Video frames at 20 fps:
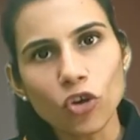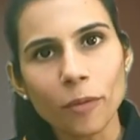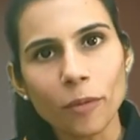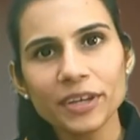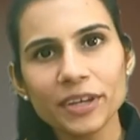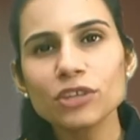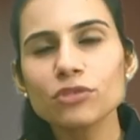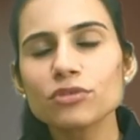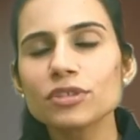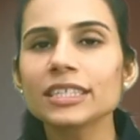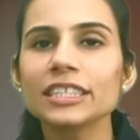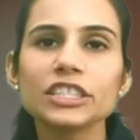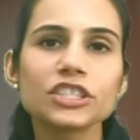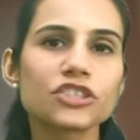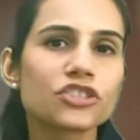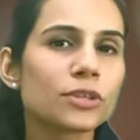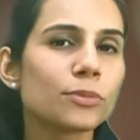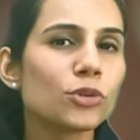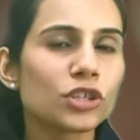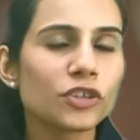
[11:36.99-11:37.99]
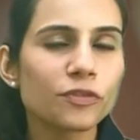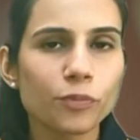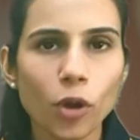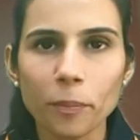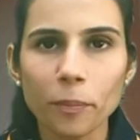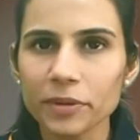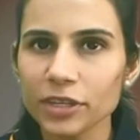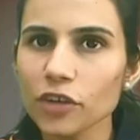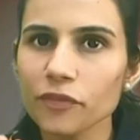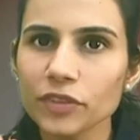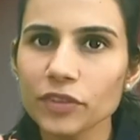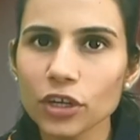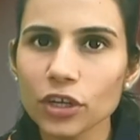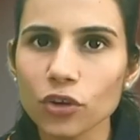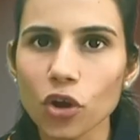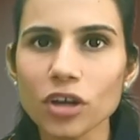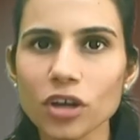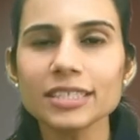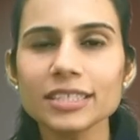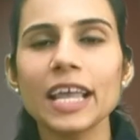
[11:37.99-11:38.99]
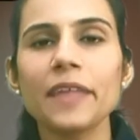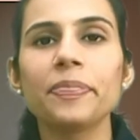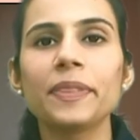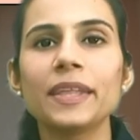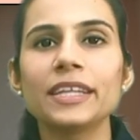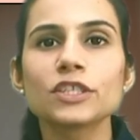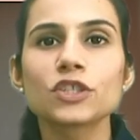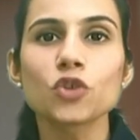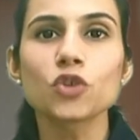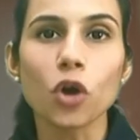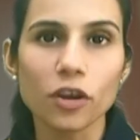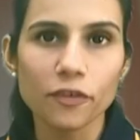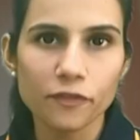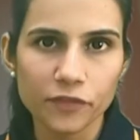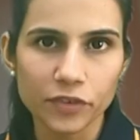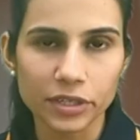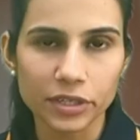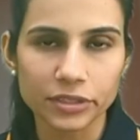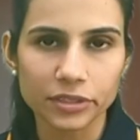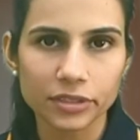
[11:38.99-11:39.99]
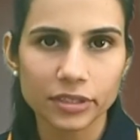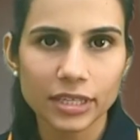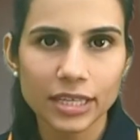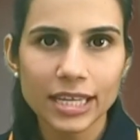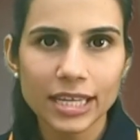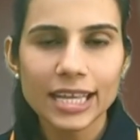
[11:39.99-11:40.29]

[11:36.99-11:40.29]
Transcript: common using the distributive property of the cross and then solve further.